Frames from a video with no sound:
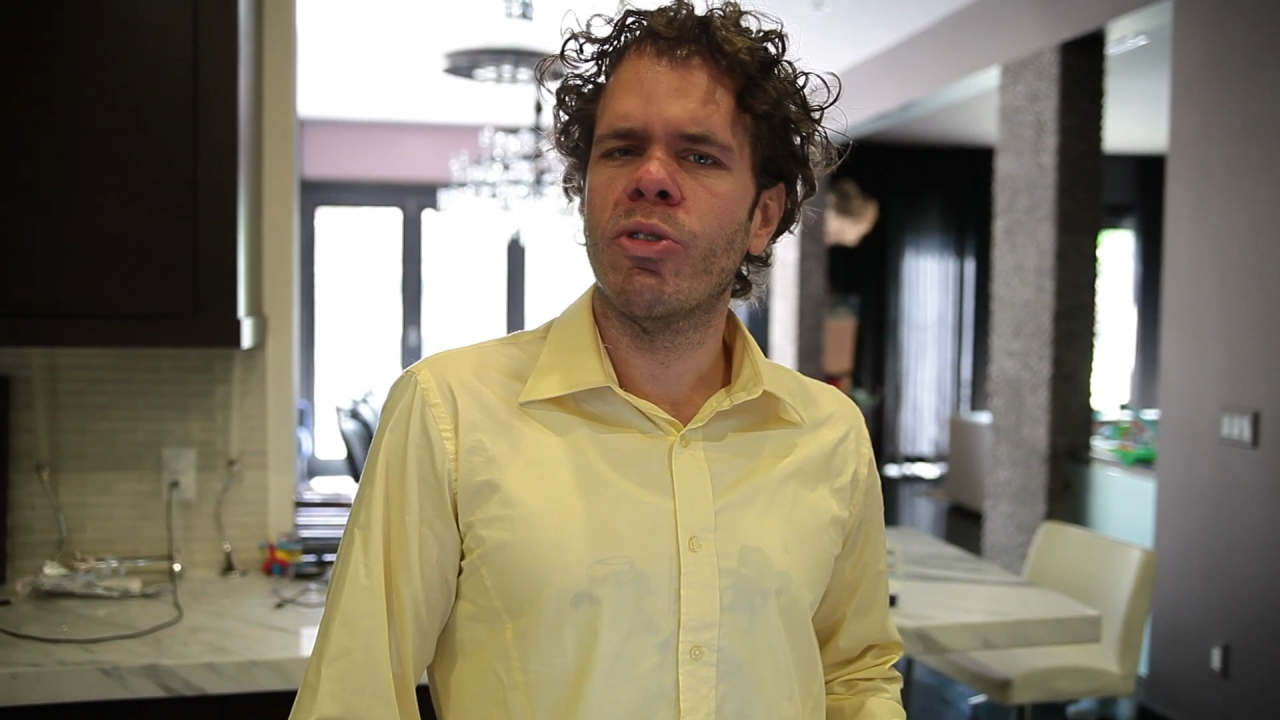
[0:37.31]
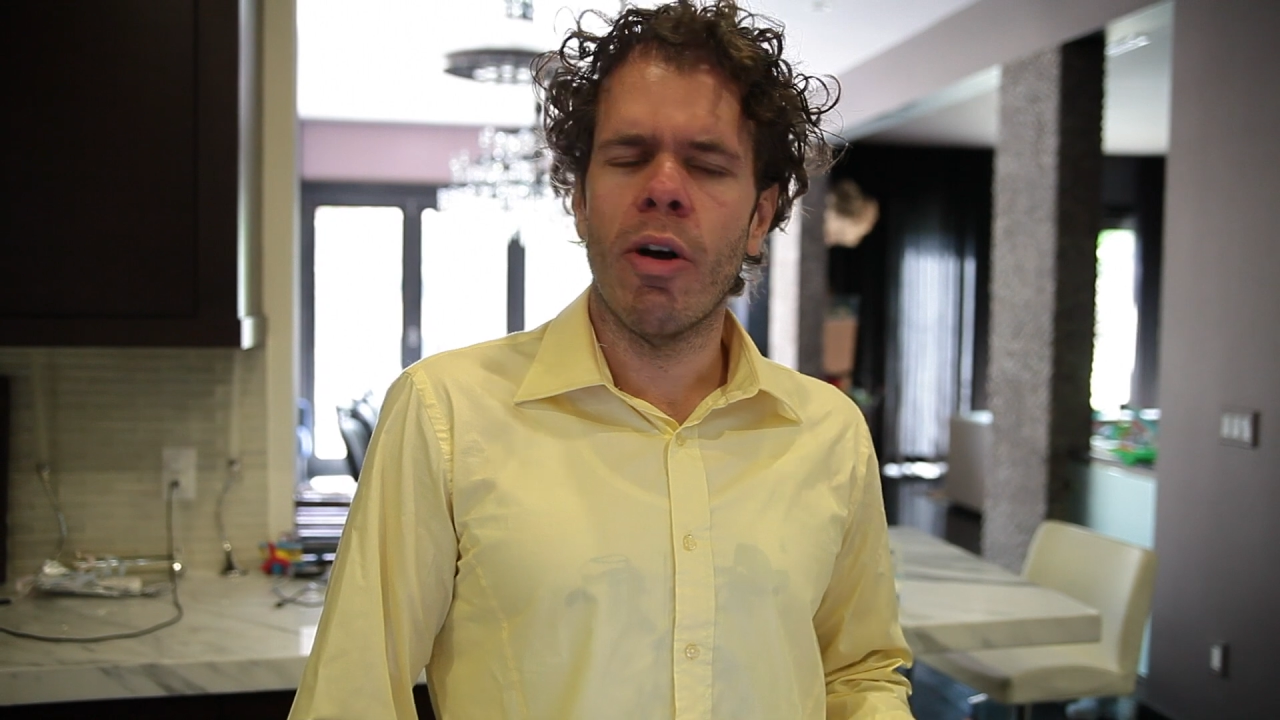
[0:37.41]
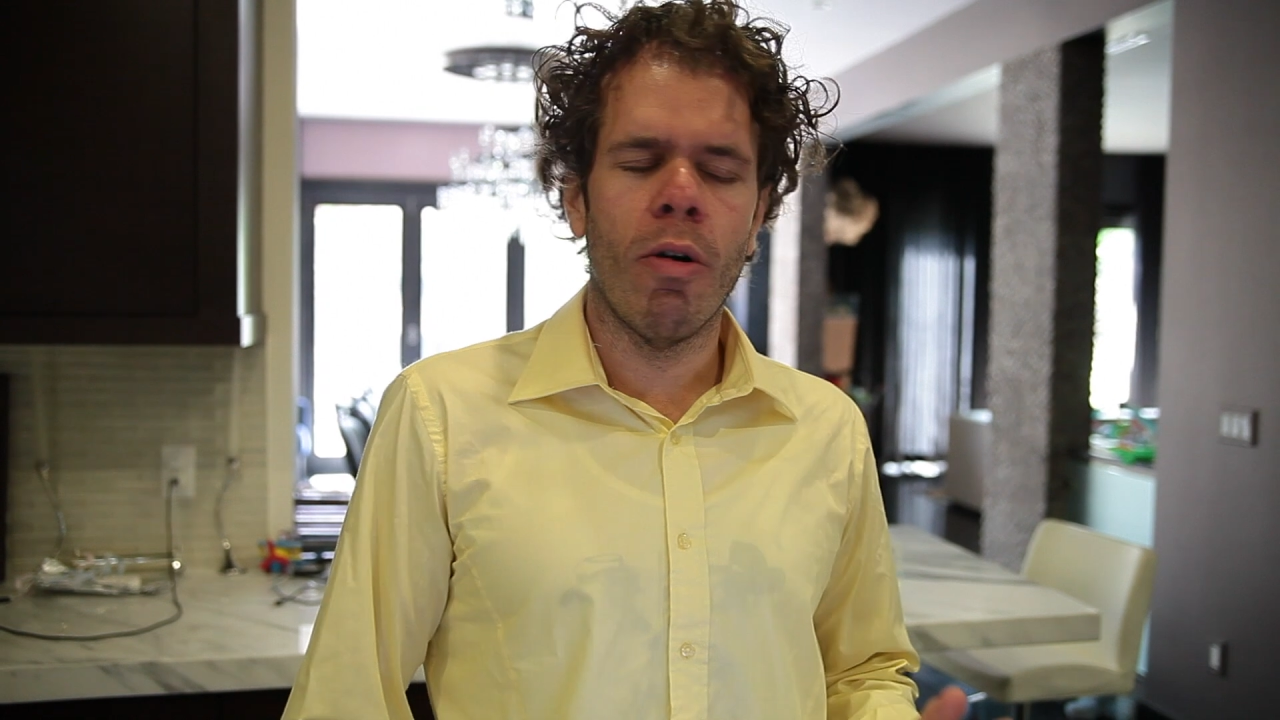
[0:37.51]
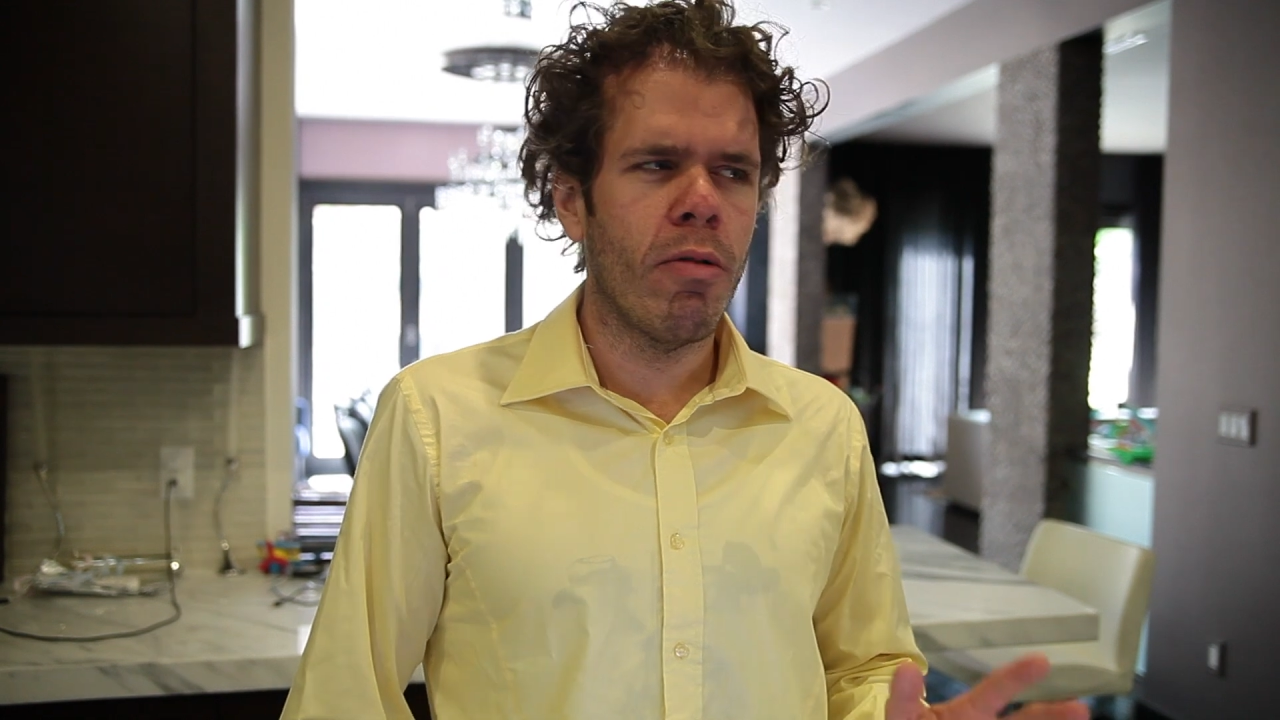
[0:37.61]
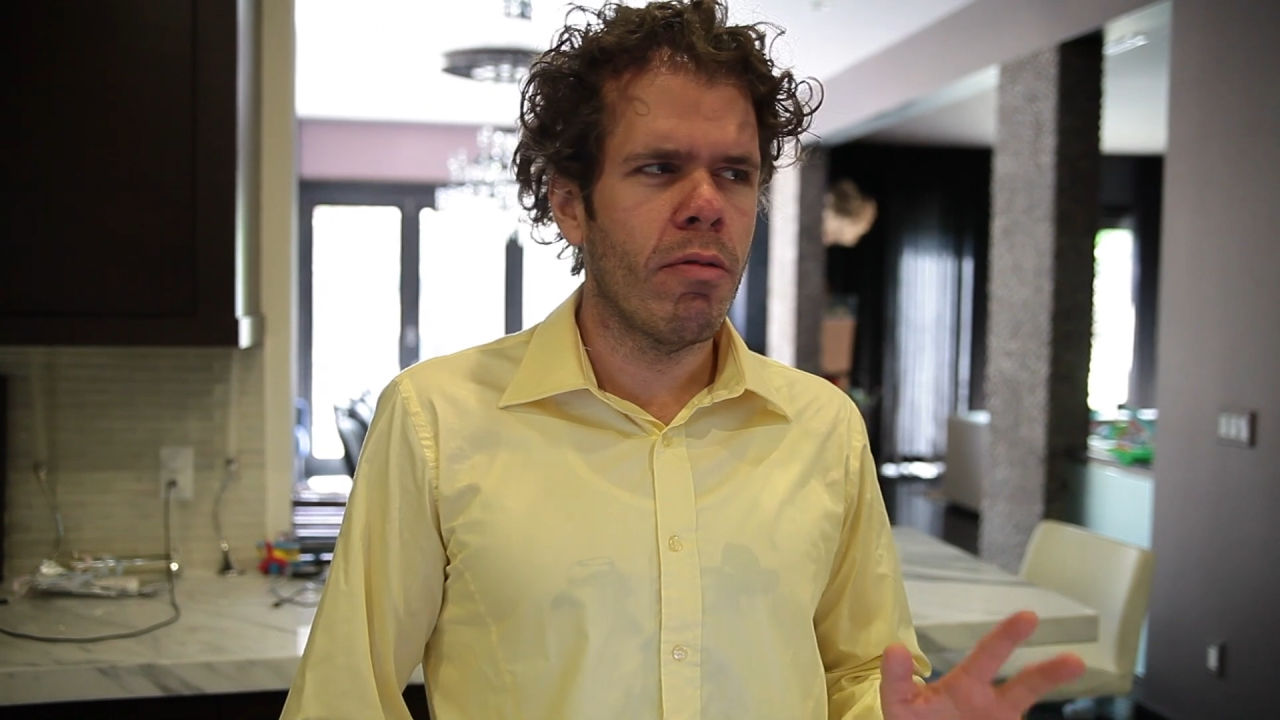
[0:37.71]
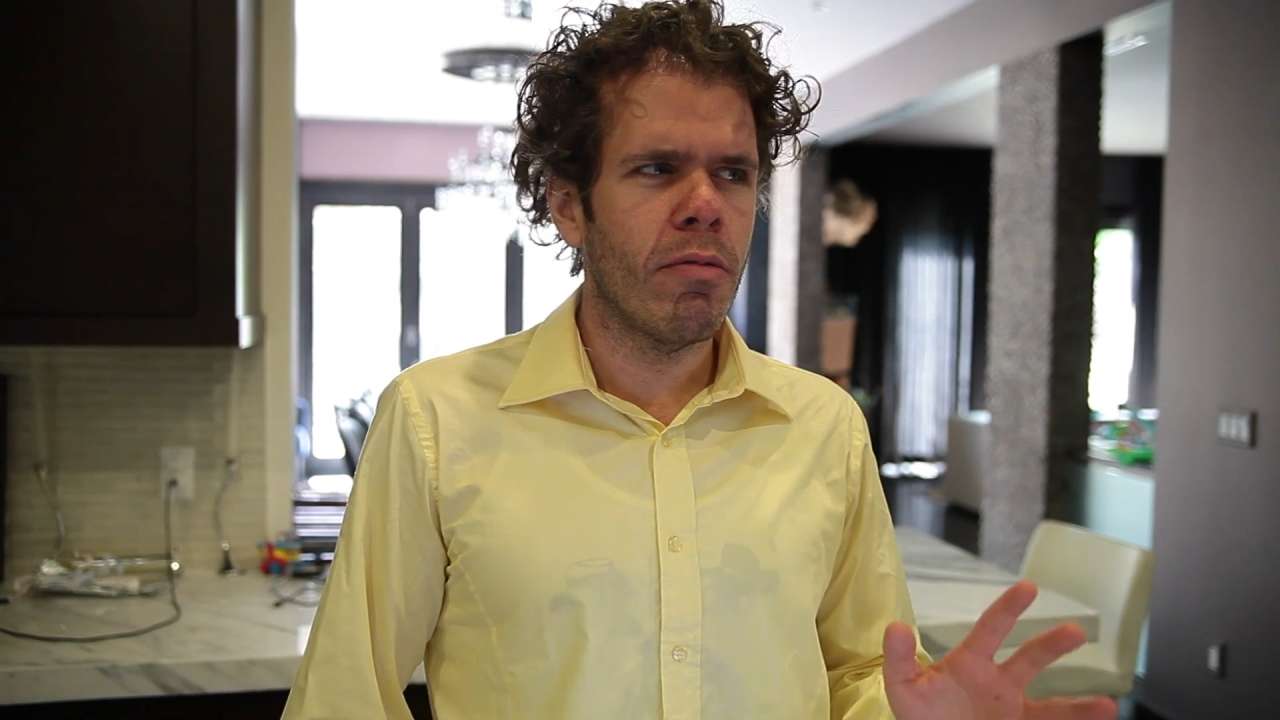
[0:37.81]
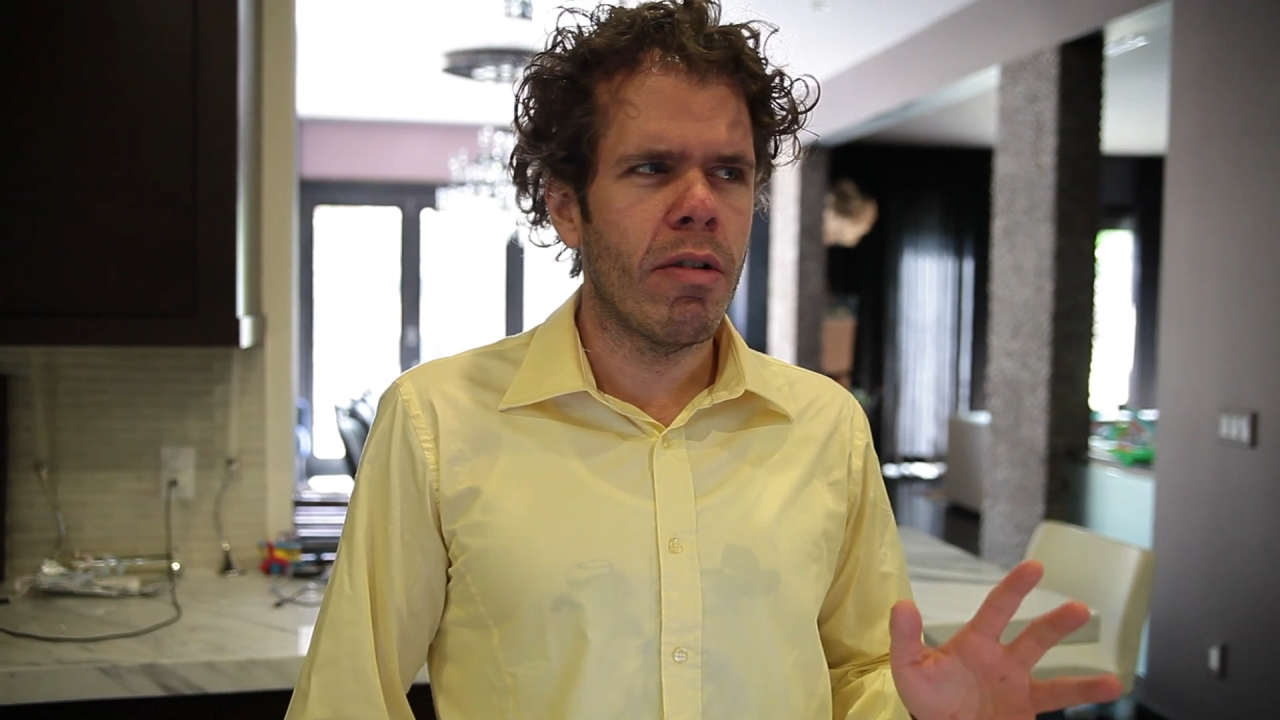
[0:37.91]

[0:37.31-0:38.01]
so